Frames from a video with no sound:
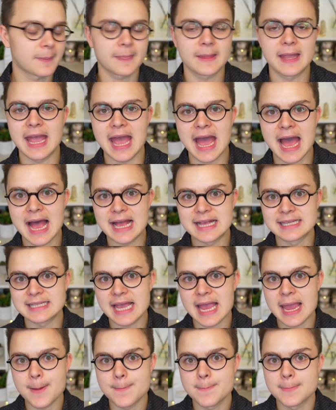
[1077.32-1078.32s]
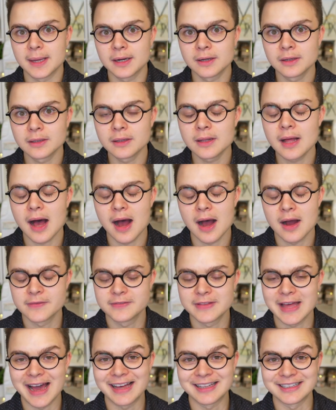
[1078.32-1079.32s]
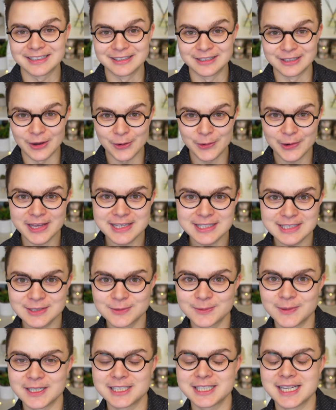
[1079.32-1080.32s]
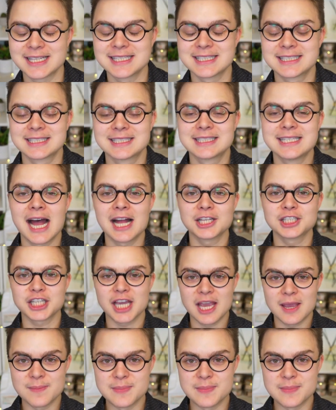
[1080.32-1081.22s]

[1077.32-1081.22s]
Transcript: it has a middle of that lotus, which is such a